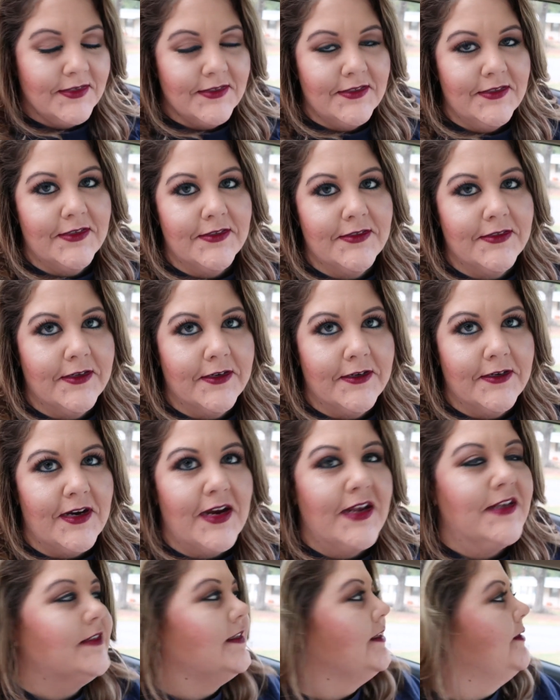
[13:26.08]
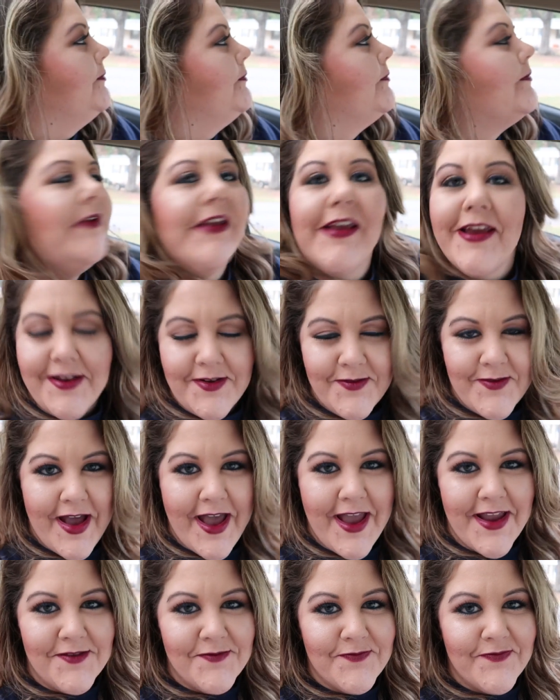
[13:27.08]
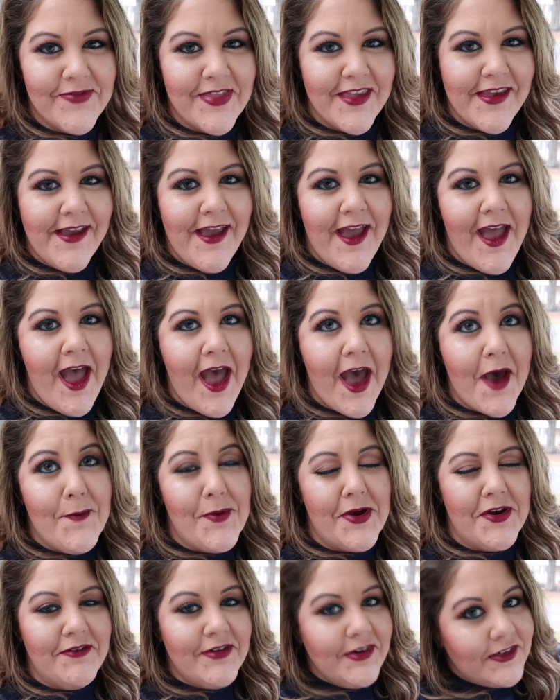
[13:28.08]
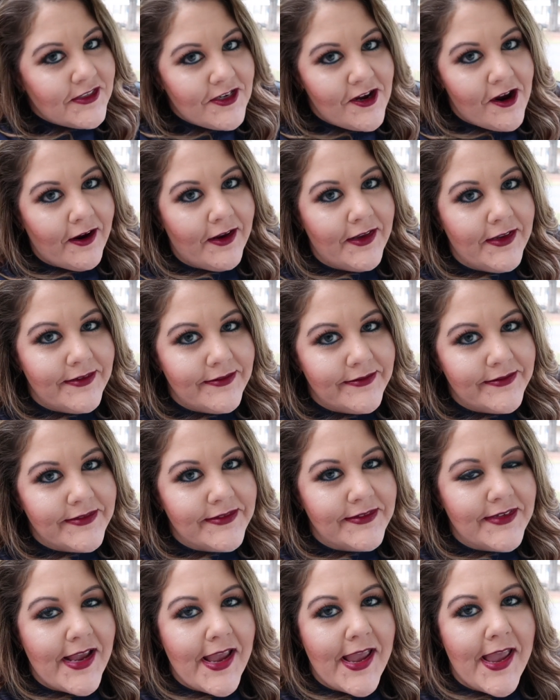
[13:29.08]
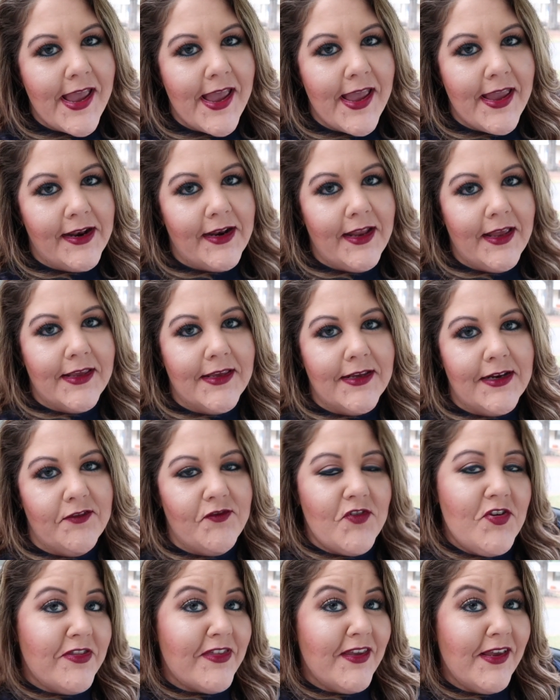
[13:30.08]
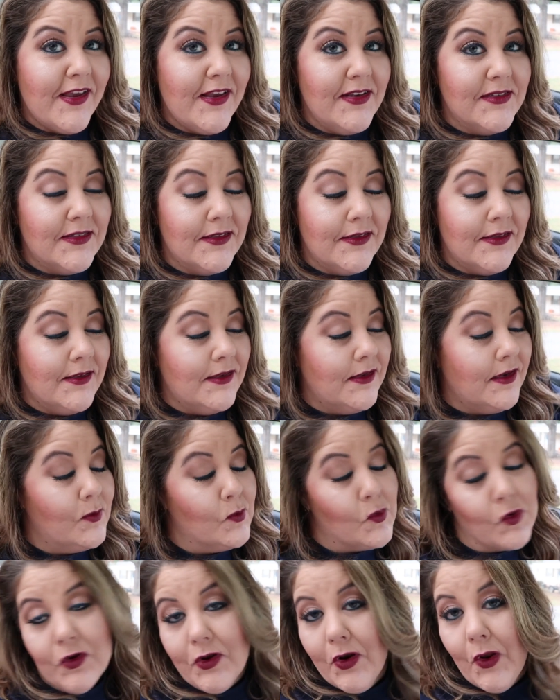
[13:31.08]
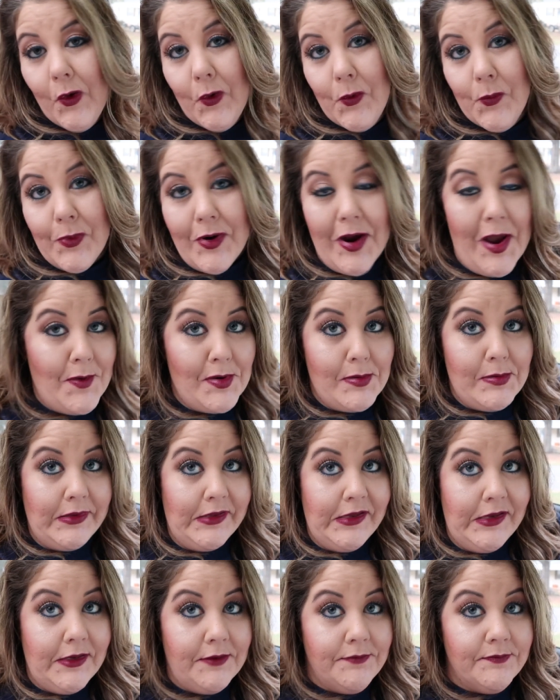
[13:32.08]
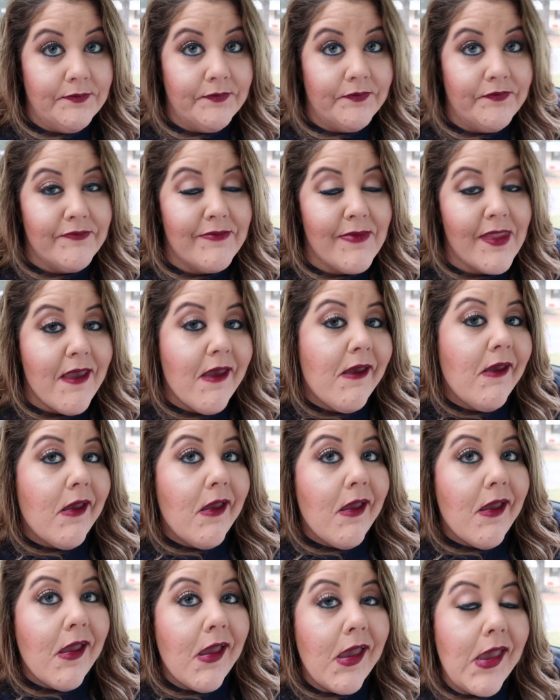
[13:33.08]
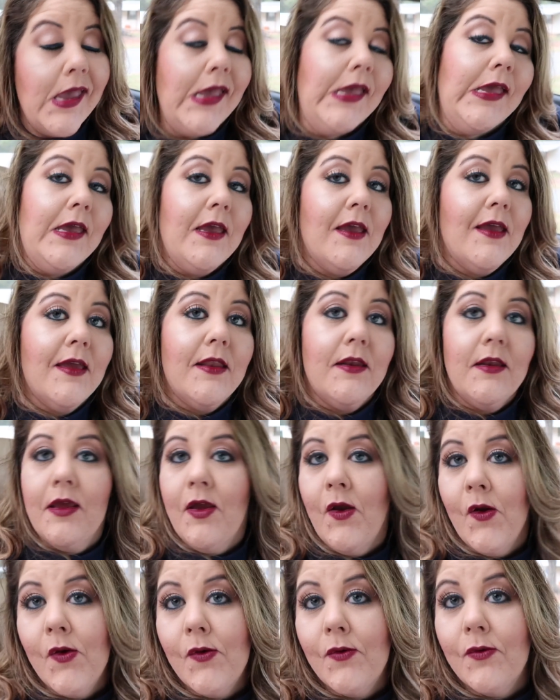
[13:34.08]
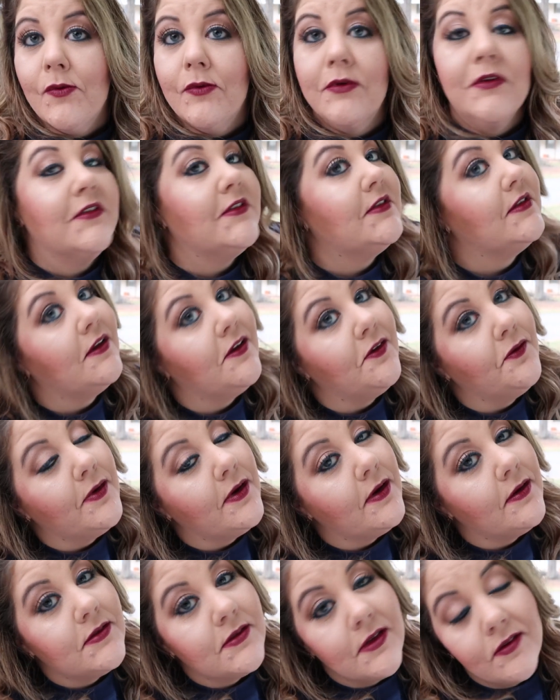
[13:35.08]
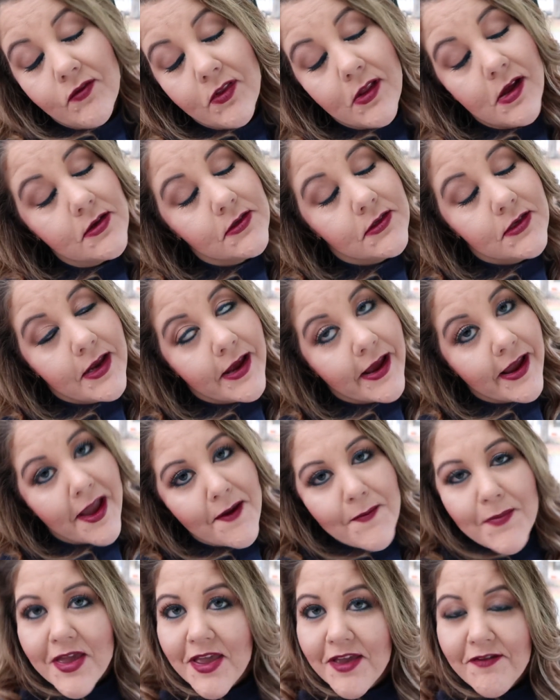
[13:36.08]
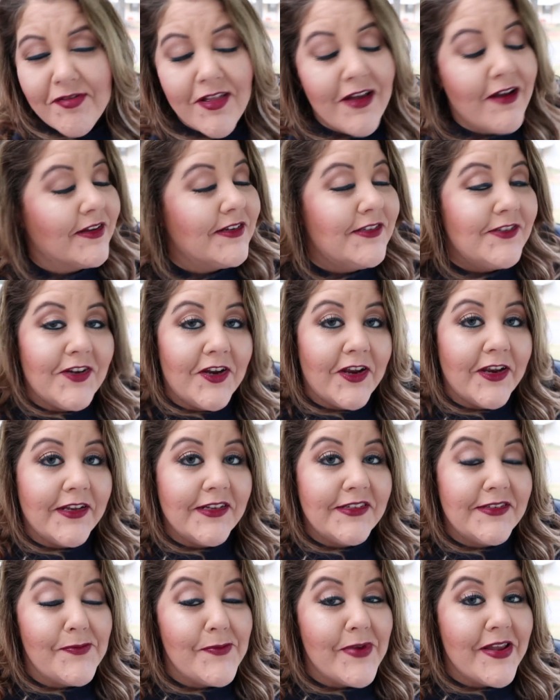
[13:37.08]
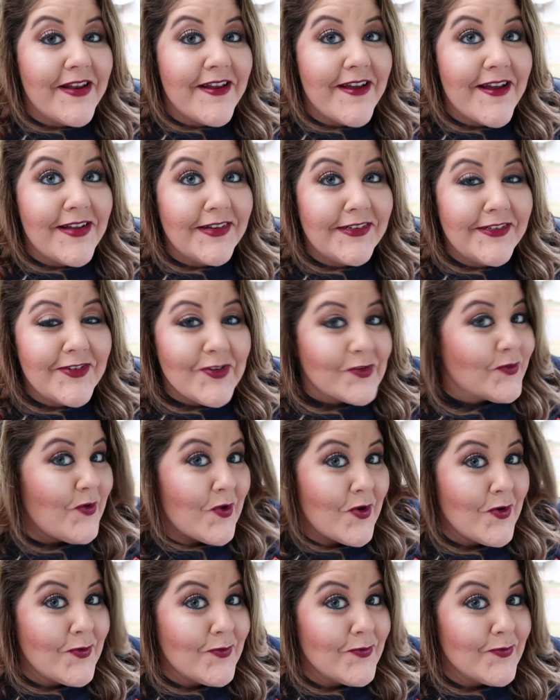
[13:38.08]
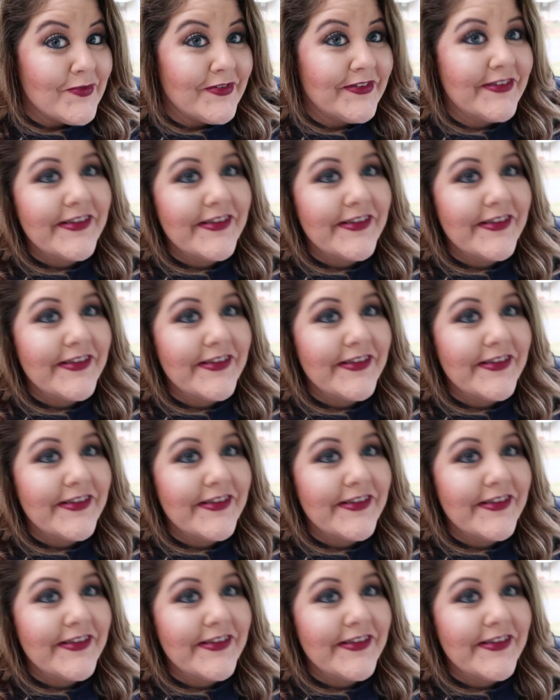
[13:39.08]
it's a little crazy. Anyway, I'm about to run to Target and get a few things and then I'm going home probably. And we'll see what else I vlog today. I may vlog in Target, I may not, who knows.